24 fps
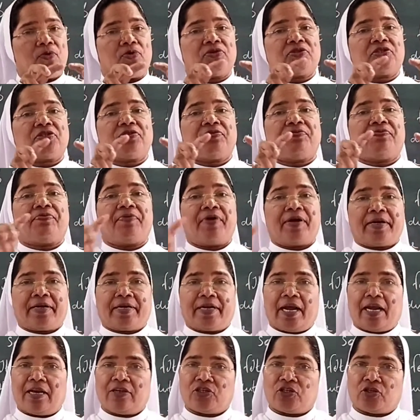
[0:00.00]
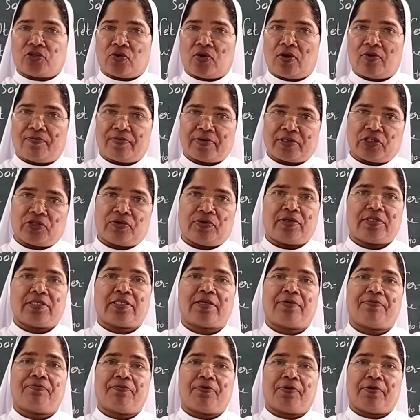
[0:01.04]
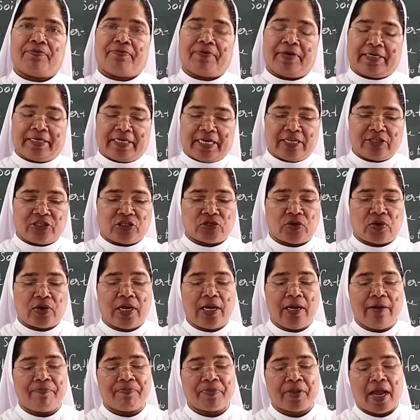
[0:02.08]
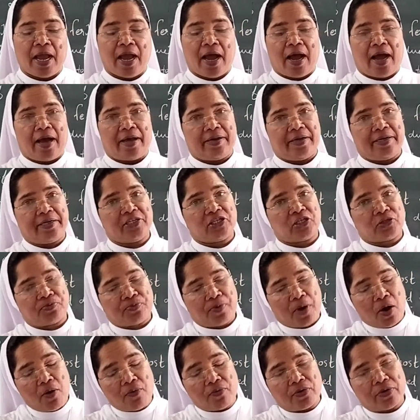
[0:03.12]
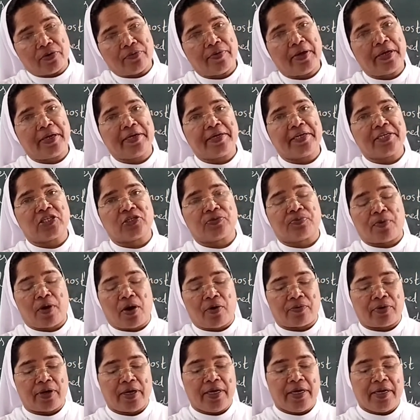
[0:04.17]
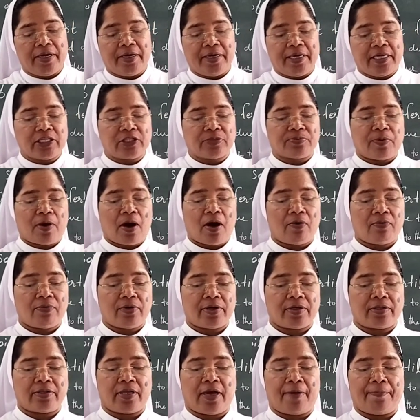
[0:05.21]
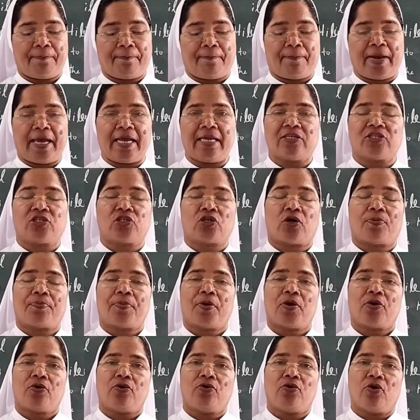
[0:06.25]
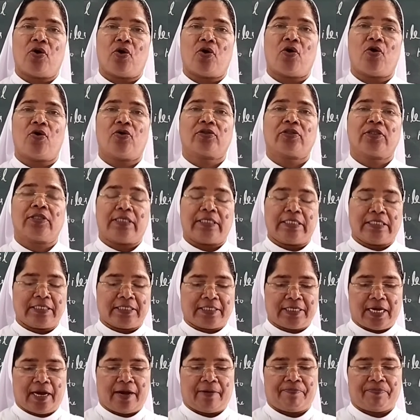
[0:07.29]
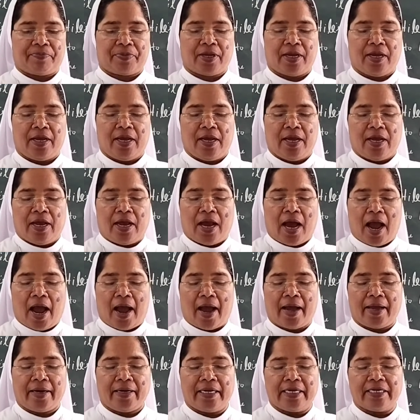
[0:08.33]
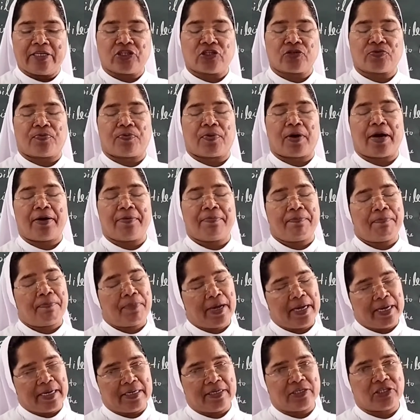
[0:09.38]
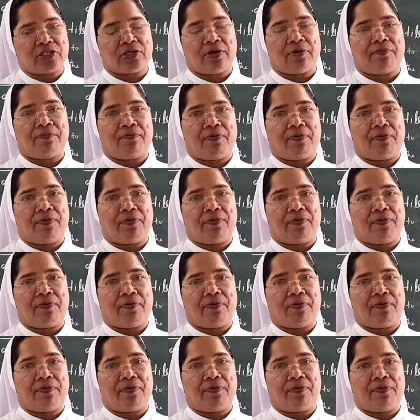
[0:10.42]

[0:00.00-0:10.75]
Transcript: most fertile soil. First it is a fertile soil, and it is found. Where it is found? It is found in the plains of North India and its floodplains